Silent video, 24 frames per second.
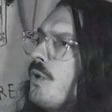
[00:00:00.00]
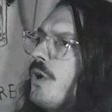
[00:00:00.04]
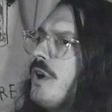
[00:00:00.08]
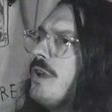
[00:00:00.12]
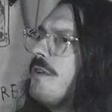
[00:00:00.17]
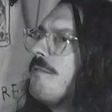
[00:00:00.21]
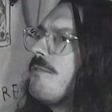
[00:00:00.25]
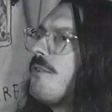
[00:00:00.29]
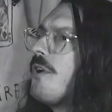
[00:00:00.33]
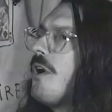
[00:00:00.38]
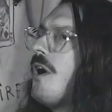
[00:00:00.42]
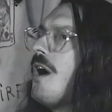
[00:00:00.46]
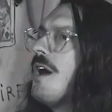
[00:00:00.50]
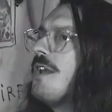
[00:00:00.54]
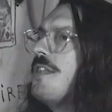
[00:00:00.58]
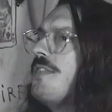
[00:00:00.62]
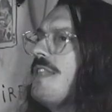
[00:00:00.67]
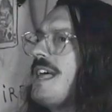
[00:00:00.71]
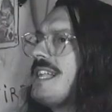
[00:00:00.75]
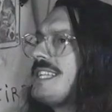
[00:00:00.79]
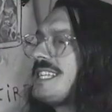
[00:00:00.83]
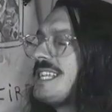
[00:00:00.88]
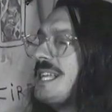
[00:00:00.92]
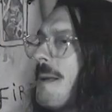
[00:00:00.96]
Word of God,
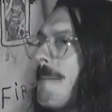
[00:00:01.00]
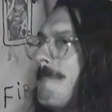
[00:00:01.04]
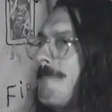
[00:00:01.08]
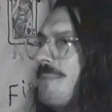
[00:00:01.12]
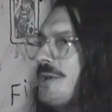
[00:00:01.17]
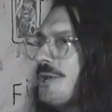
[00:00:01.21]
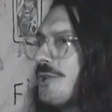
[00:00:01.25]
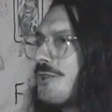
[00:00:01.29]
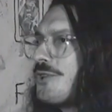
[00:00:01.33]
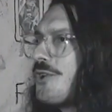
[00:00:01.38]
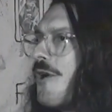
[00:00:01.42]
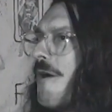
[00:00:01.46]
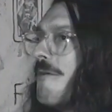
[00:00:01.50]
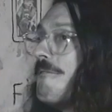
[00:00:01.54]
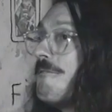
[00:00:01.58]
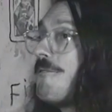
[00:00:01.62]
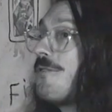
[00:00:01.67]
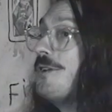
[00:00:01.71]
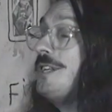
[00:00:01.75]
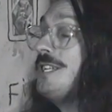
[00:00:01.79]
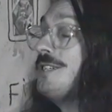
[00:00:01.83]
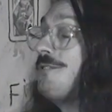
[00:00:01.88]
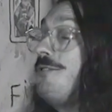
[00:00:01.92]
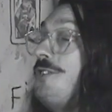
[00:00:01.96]
and that's going to build
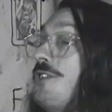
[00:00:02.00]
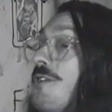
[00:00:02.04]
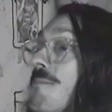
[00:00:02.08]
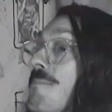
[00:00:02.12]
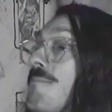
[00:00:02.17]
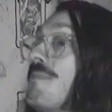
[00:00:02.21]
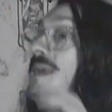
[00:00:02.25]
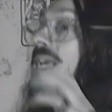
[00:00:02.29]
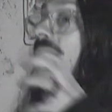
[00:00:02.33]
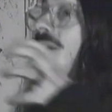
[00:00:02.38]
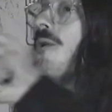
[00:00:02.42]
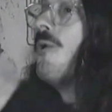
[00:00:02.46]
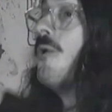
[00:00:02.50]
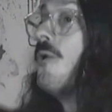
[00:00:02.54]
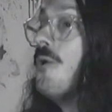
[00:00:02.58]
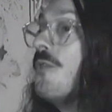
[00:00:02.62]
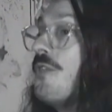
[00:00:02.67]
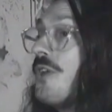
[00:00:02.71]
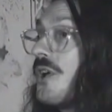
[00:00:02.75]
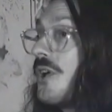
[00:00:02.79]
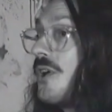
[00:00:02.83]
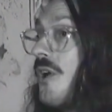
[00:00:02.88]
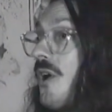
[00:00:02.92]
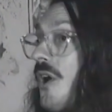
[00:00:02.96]
confidence for you to be all
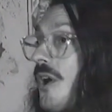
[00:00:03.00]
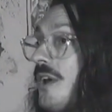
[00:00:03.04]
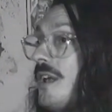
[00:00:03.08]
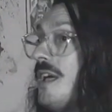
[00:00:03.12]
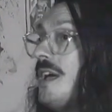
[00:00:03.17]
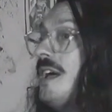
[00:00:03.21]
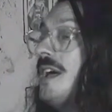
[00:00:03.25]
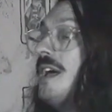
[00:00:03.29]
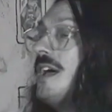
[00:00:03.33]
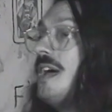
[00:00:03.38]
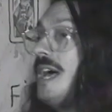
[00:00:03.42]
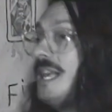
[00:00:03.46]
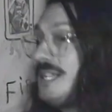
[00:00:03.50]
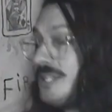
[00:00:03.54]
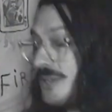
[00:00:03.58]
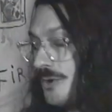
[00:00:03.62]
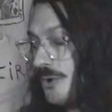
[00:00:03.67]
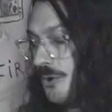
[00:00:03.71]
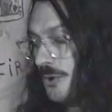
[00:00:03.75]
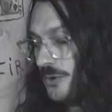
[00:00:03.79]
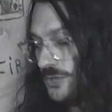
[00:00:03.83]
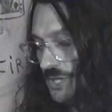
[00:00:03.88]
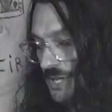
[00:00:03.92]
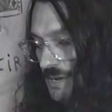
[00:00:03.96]
that God has
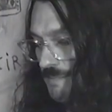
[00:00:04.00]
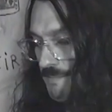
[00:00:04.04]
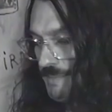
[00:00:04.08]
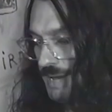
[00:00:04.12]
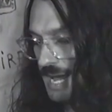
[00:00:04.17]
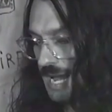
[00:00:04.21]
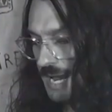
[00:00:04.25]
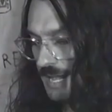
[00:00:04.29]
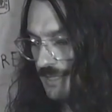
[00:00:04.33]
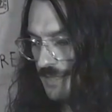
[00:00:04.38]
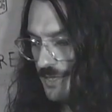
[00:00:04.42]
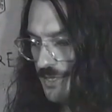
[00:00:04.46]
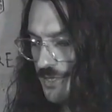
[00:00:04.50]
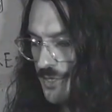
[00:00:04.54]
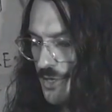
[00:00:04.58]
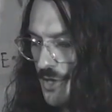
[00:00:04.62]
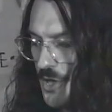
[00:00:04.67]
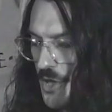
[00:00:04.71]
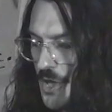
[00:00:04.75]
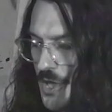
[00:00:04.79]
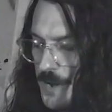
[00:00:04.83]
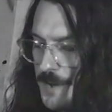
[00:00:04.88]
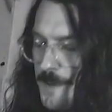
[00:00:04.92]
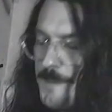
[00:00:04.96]
called you to be. And the
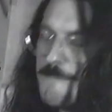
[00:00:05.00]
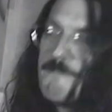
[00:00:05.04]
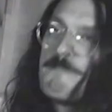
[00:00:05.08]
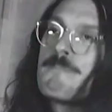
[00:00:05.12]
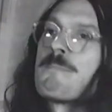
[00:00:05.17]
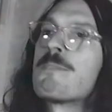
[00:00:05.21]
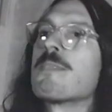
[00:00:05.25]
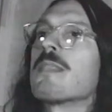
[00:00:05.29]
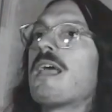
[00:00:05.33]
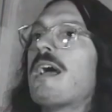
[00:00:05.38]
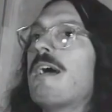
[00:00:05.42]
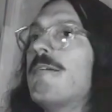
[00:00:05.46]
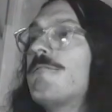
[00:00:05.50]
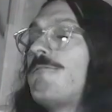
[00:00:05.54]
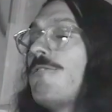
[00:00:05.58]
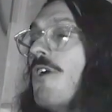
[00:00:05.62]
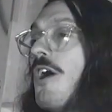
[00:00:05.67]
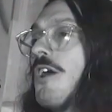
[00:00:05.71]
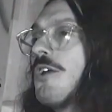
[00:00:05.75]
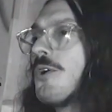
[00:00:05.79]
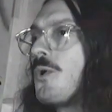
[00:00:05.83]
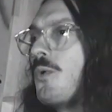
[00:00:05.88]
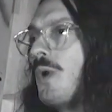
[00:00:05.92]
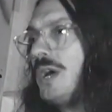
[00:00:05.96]
third, and
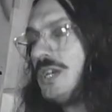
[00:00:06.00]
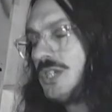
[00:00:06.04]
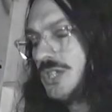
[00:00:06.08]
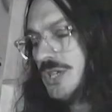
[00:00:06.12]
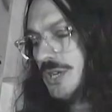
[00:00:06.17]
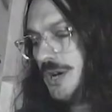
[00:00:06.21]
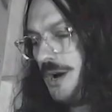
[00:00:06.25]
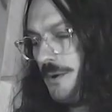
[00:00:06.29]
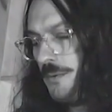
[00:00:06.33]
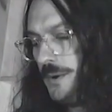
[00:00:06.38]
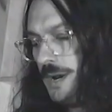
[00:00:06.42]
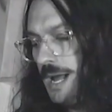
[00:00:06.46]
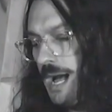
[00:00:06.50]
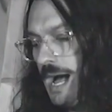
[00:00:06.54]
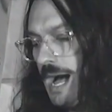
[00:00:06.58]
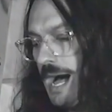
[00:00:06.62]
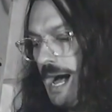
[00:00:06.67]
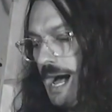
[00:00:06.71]
final question I want to